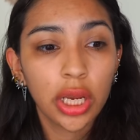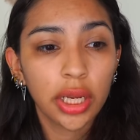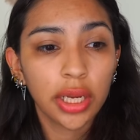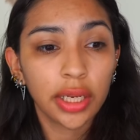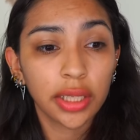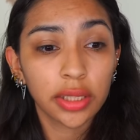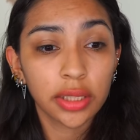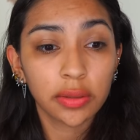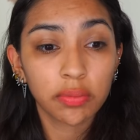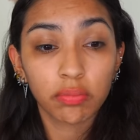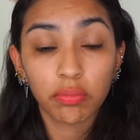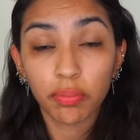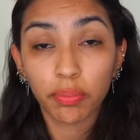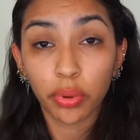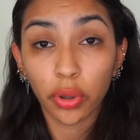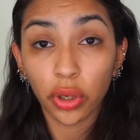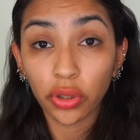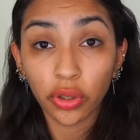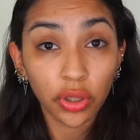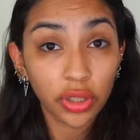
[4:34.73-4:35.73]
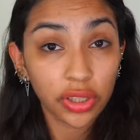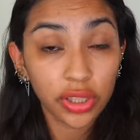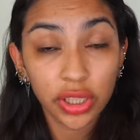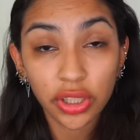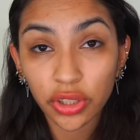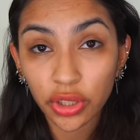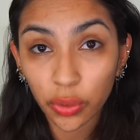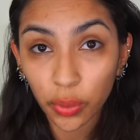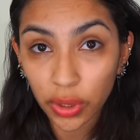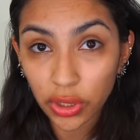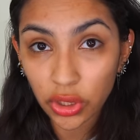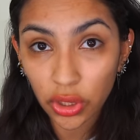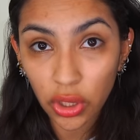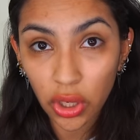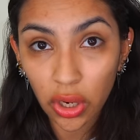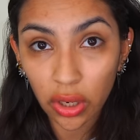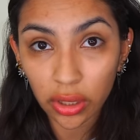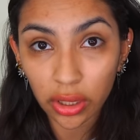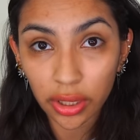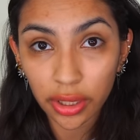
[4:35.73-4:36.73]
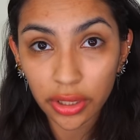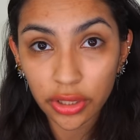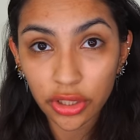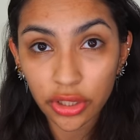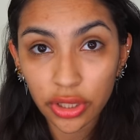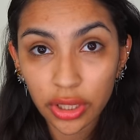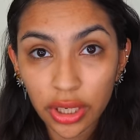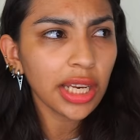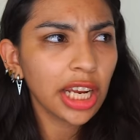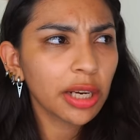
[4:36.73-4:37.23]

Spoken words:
his brother and sister went to college.